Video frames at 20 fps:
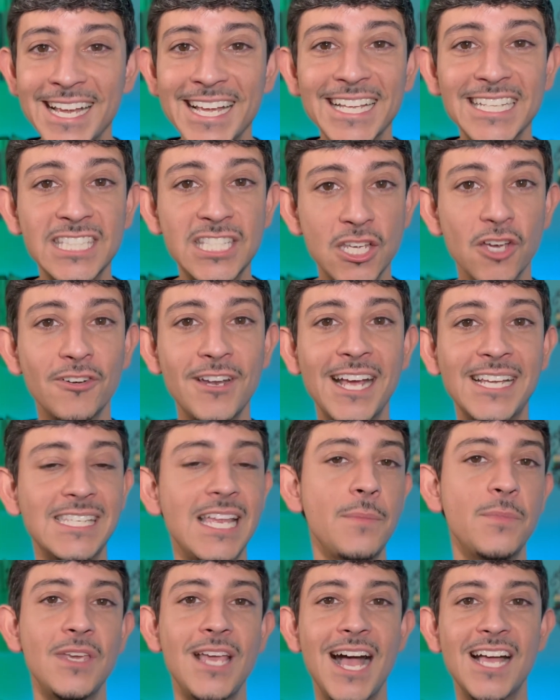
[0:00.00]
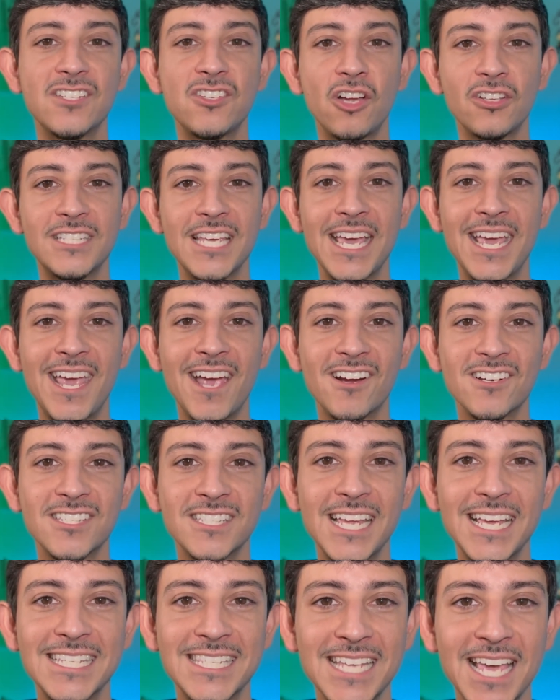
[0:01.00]
Until next time, you guys, y'all take care.
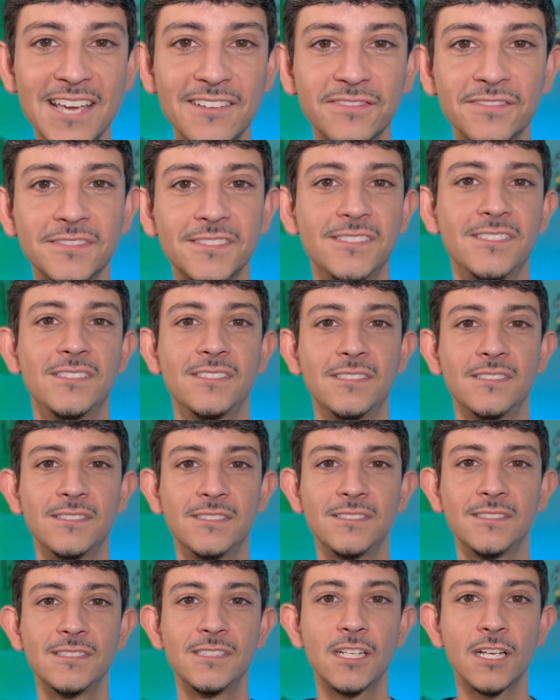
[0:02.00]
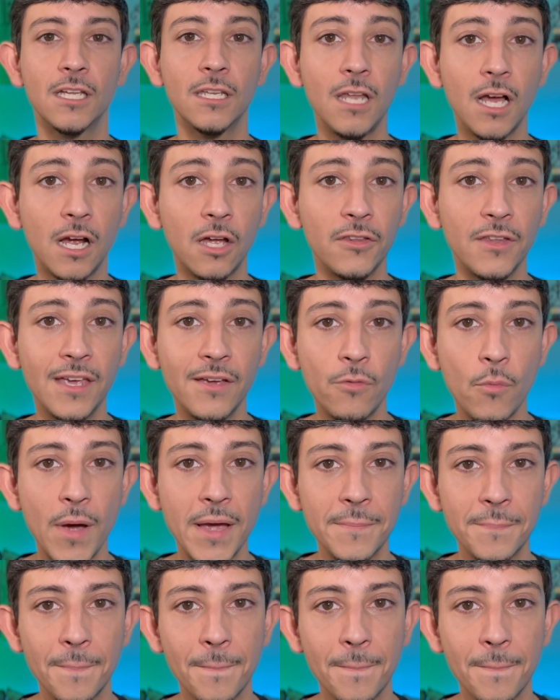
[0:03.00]
Stay safe. Good luck on the giveaway.